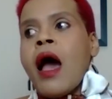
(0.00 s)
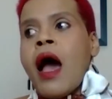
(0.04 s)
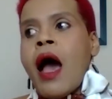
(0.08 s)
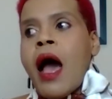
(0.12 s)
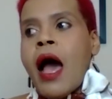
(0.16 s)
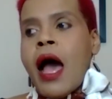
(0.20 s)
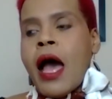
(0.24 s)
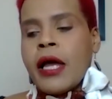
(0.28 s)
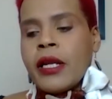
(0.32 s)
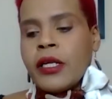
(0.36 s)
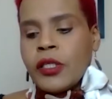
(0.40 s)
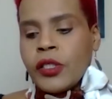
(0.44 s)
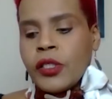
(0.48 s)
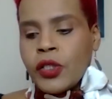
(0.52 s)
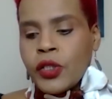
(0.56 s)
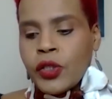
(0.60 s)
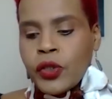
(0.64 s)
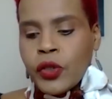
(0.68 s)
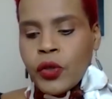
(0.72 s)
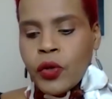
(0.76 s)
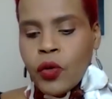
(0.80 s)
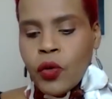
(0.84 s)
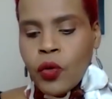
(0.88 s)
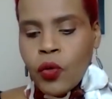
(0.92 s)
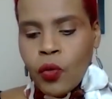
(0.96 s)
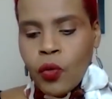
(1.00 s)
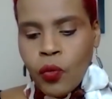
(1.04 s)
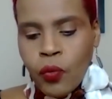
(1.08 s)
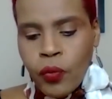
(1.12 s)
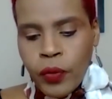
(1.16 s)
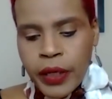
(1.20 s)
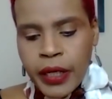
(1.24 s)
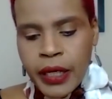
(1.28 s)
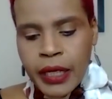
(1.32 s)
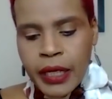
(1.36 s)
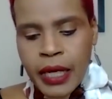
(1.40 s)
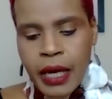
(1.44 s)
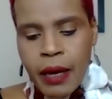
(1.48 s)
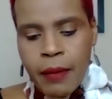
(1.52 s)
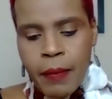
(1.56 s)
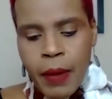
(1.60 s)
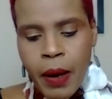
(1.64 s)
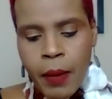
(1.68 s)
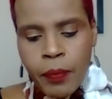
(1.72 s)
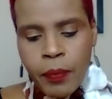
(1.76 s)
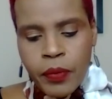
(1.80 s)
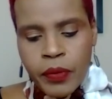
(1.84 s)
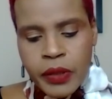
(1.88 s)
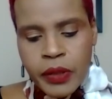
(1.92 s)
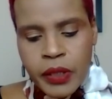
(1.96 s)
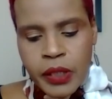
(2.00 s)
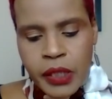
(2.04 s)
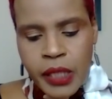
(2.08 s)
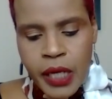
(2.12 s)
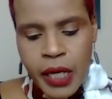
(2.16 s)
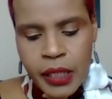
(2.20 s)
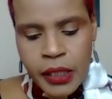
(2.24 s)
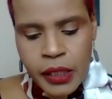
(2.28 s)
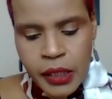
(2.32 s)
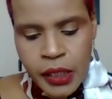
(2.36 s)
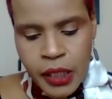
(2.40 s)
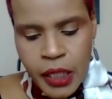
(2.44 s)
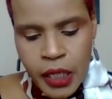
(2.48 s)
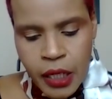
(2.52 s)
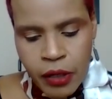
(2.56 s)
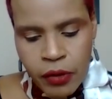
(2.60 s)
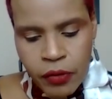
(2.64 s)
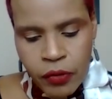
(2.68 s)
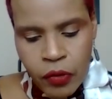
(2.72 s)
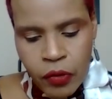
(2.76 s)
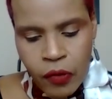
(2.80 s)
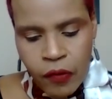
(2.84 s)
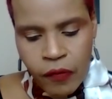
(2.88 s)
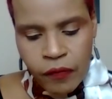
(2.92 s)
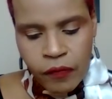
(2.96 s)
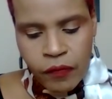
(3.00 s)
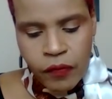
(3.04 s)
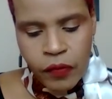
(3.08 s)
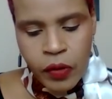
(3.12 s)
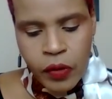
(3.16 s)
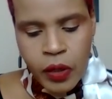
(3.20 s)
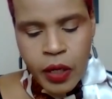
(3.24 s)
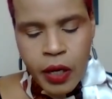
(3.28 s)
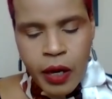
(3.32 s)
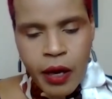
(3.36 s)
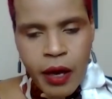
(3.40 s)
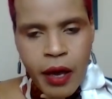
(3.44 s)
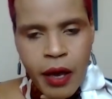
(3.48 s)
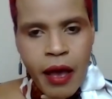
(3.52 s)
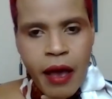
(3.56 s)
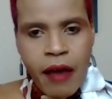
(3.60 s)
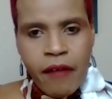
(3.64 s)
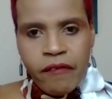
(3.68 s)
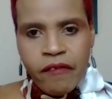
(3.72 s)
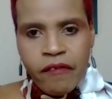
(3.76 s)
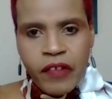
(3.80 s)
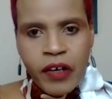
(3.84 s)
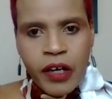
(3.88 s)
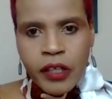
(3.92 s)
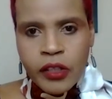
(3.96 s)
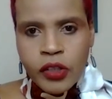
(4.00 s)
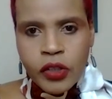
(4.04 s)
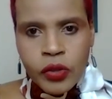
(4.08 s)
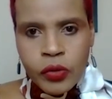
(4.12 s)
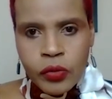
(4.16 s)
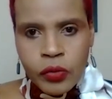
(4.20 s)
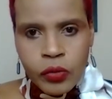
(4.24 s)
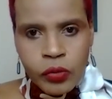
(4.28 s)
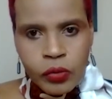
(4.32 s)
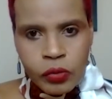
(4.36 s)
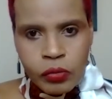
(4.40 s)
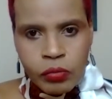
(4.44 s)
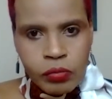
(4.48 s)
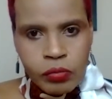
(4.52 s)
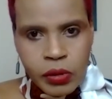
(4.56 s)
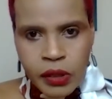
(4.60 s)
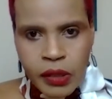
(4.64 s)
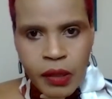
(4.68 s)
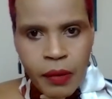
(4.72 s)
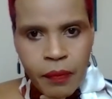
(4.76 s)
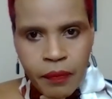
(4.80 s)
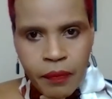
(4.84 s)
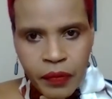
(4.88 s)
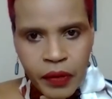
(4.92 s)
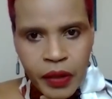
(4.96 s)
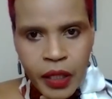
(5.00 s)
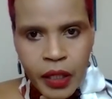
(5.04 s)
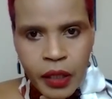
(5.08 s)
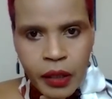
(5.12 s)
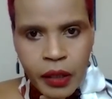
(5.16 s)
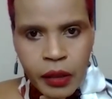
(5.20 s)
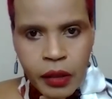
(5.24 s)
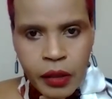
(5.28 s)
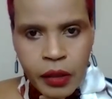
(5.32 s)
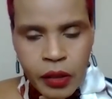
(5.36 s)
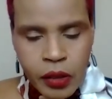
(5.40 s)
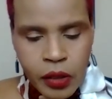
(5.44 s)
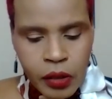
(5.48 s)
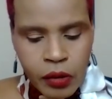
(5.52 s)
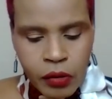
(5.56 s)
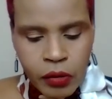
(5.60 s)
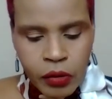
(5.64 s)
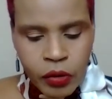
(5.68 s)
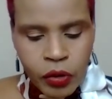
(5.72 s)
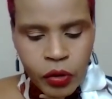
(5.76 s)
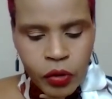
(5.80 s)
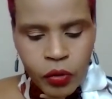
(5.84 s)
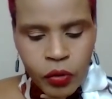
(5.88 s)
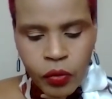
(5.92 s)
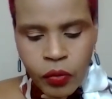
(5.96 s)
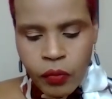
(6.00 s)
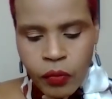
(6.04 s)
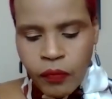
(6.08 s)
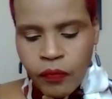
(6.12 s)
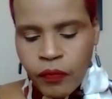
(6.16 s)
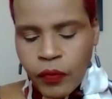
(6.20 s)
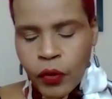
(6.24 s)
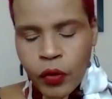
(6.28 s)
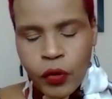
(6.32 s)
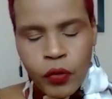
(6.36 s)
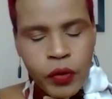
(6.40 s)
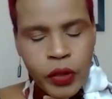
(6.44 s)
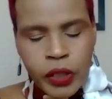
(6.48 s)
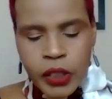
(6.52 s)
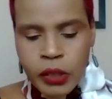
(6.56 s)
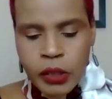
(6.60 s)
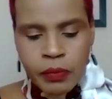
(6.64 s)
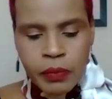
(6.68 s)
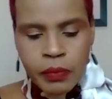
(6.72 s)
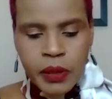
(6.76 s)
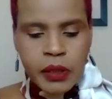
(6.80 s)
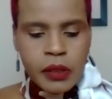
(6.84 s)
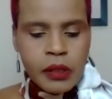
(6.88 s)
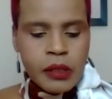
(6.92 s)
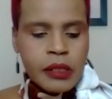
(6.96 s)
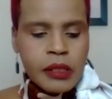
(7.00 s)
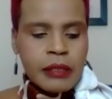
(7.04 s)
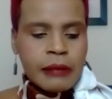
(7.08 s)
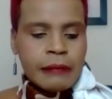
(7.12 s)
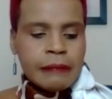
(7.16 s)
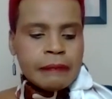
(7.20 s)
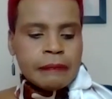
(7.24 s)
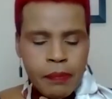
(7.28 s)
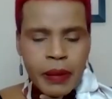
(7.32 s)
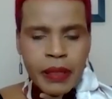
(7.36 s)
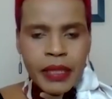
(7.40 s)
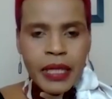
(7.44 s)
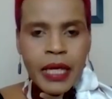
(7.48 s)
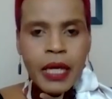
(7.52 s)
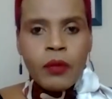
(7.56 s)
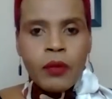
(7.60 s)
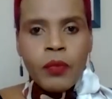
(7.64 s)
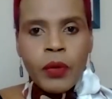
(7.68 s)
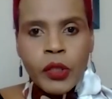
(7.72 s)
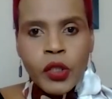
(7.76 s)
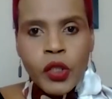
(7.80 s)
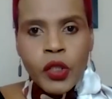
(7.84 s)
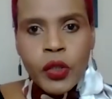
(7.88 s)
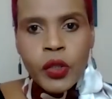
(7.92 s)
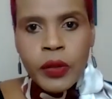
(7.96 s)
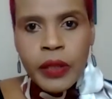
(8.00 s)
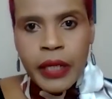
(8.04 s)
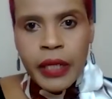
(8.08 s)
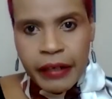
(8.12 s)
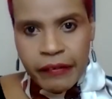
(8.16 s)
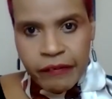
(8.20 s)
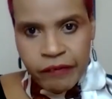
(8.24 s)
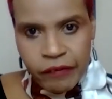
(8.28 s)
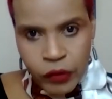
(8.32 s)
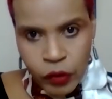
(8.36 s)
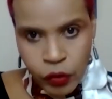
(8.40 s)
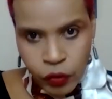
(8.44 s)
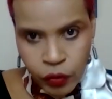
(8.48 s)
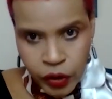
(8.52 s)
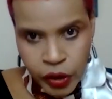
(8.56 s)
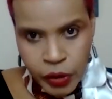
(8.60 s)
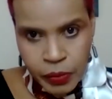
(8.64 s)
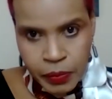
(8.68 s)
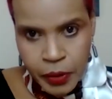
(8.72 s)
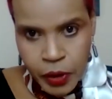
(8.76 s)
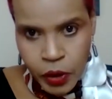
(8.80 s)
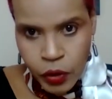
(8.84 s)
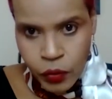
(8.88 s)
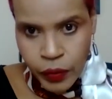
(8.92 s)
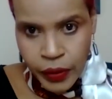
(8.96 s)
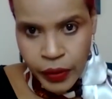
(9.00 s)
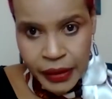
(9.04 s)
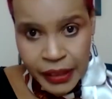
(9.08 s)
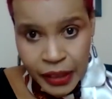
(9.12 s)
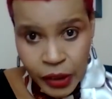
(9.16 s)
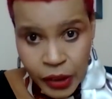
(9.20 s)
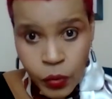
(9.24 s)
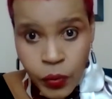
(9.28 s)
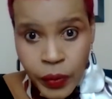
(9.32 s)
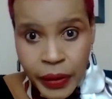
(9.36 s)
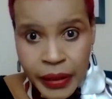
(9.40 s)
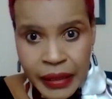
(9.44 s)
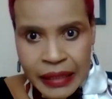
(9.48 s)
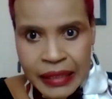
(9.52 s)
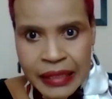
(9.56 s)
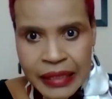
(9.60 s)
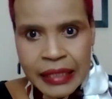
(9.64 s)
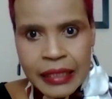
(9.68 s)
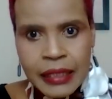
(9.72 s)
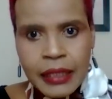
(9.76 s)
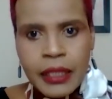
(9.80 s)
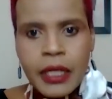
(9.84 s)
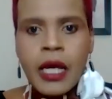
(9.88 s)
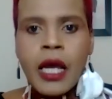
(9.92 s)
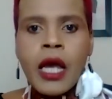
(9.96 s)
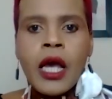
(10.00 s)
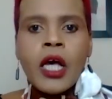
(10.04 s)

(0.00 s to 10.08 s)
And so we came up with this idea of a virtual something, for Christmas. But then we're too late for Christmas 2020.